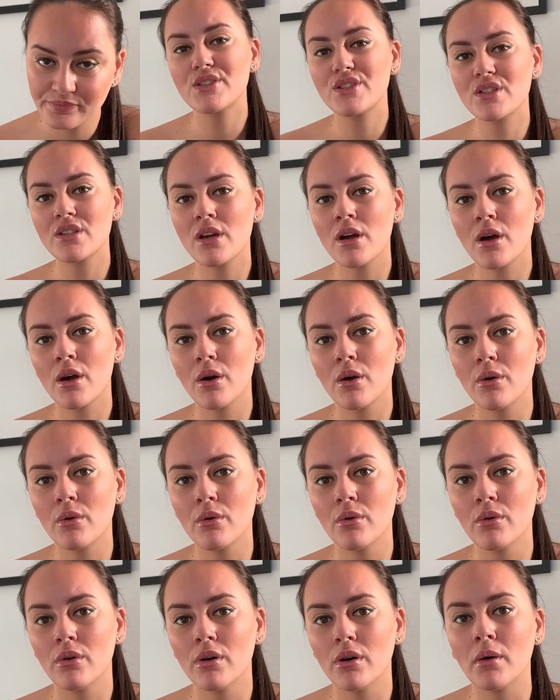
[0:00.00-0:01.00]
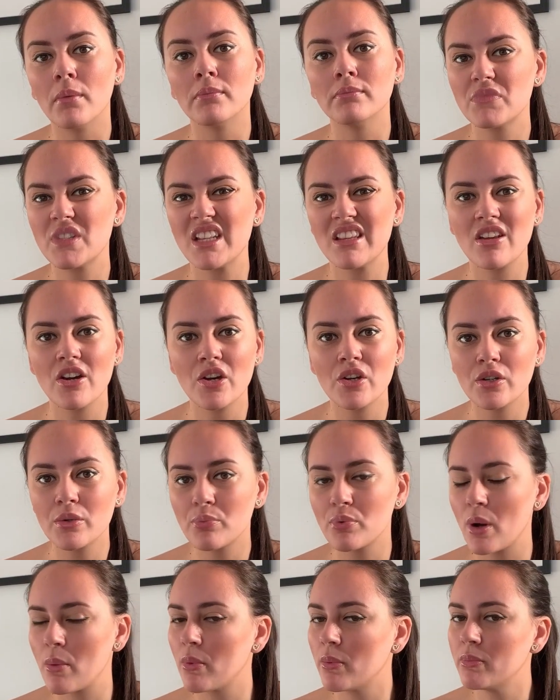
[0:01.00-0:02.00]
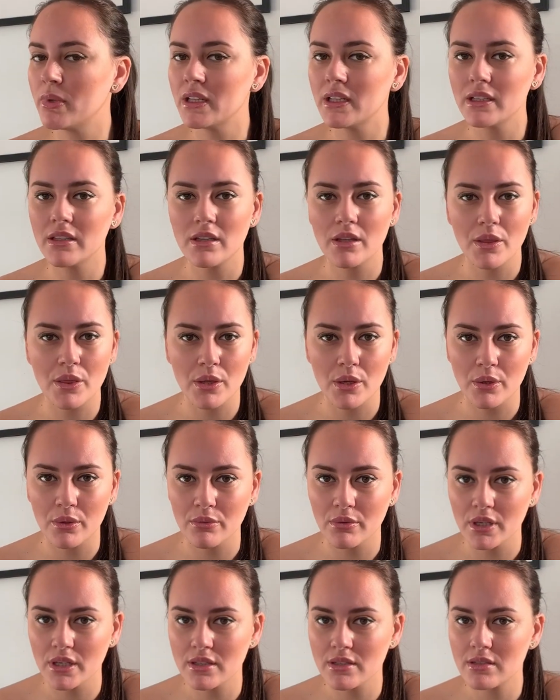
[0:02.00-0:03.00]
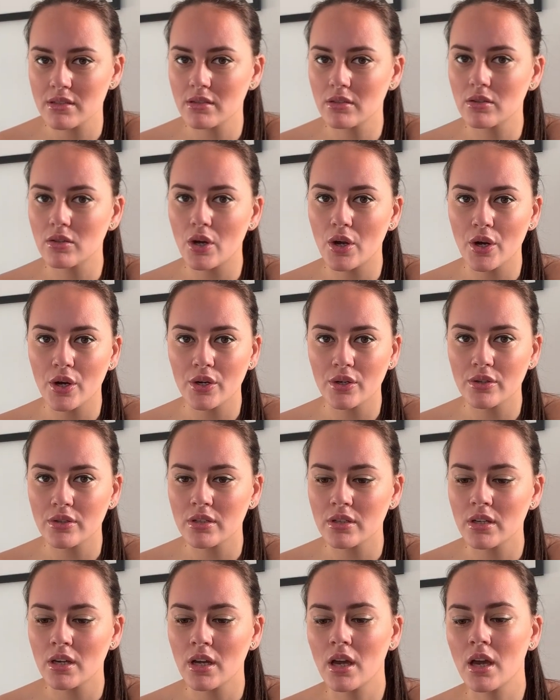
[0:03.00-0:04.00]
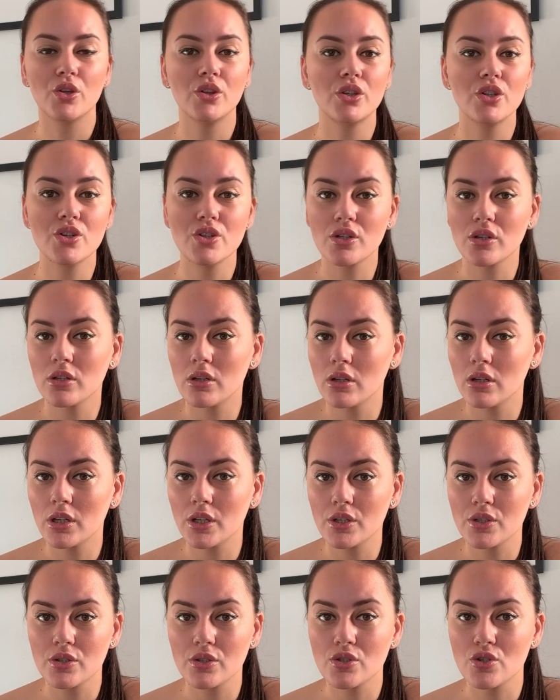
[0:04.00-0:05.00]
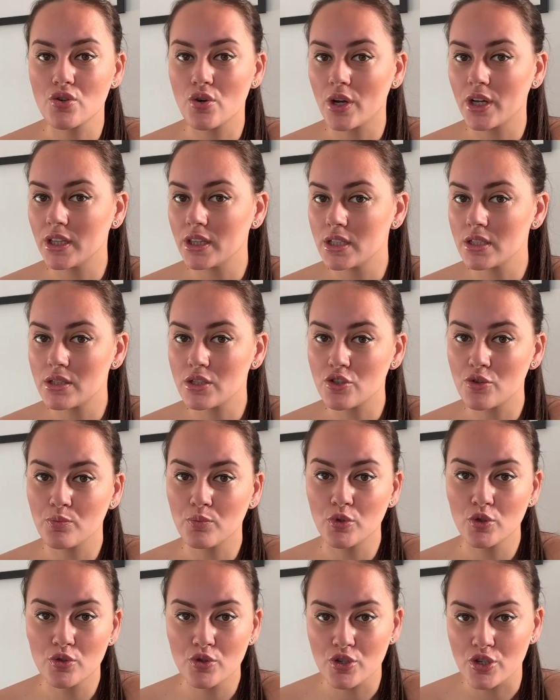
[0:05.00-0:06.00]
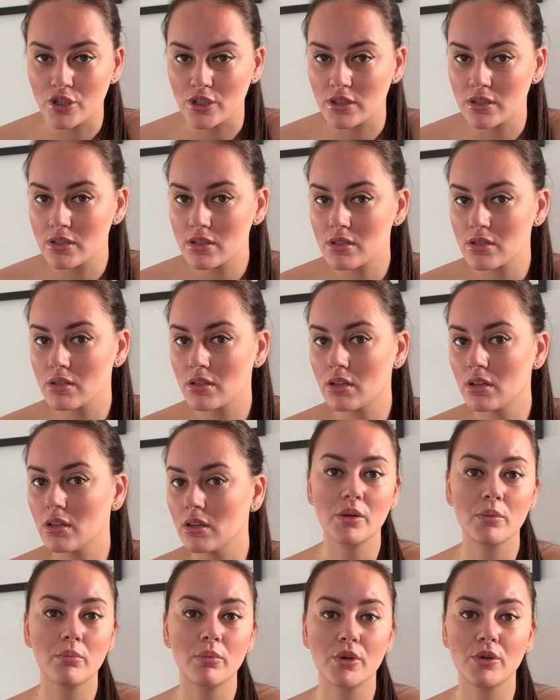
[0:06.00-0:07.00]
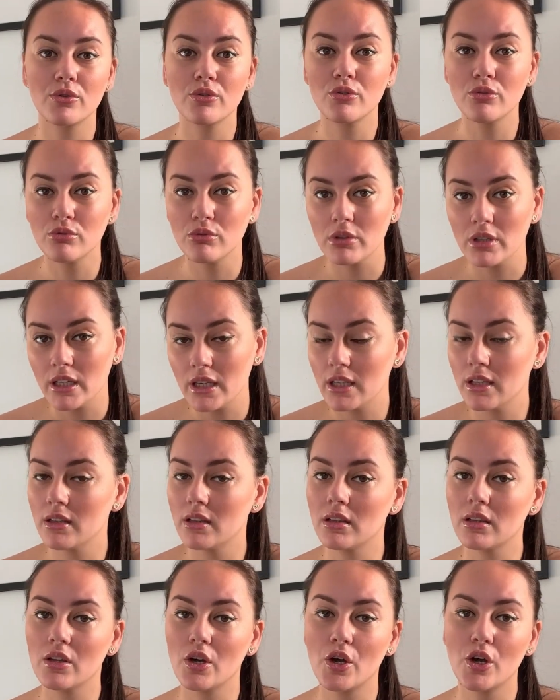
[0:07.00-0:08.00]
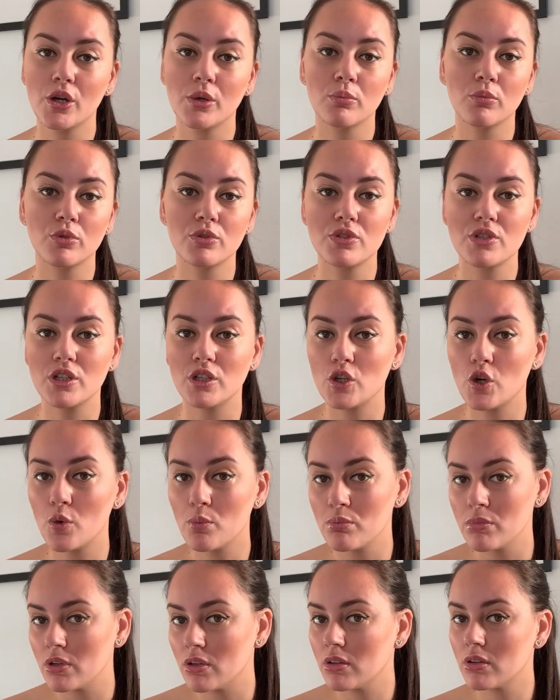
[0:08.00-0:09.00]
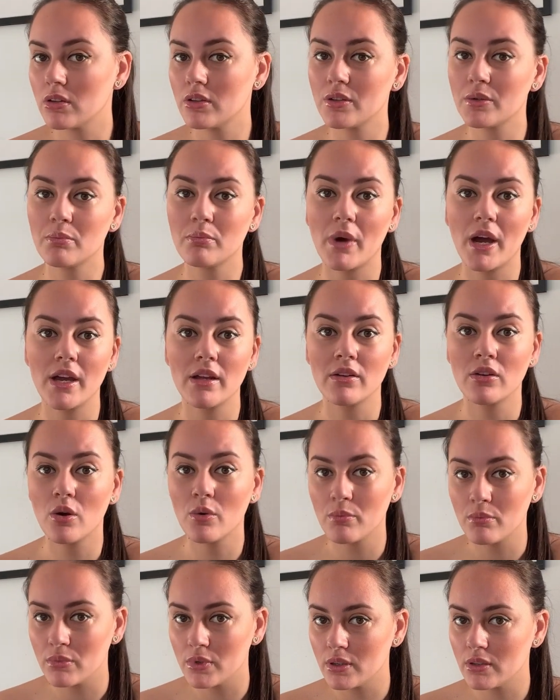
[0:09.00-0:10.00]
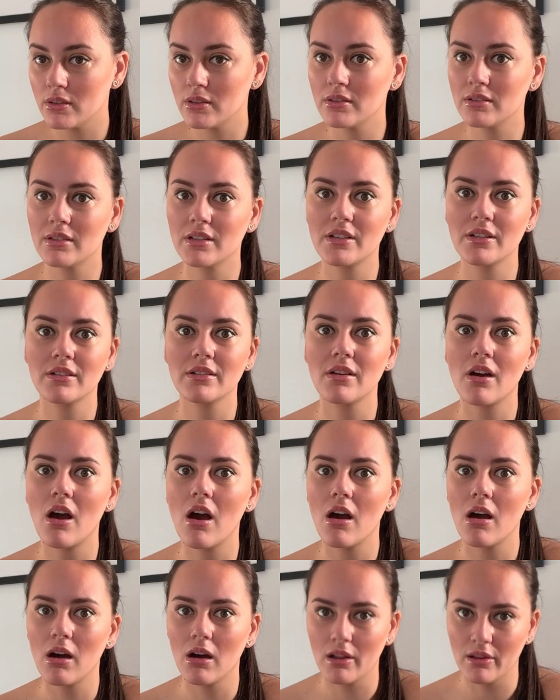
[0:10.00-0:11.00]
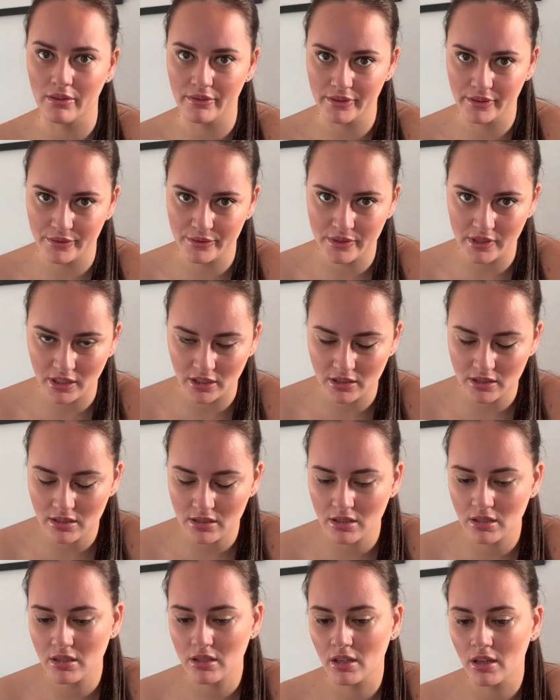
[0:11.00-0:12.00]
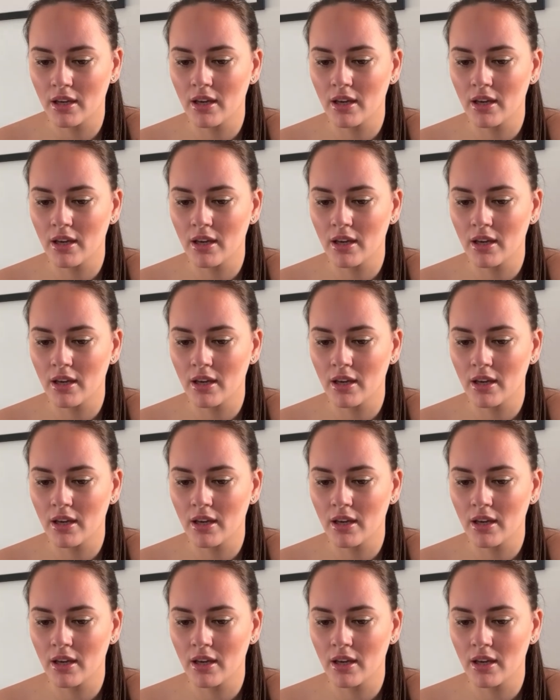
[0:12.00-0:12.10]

So learn the probability theories, learn conditional and joint distributions, learn Bernoulli, learn multinomial, learn binomial, learn all of those things.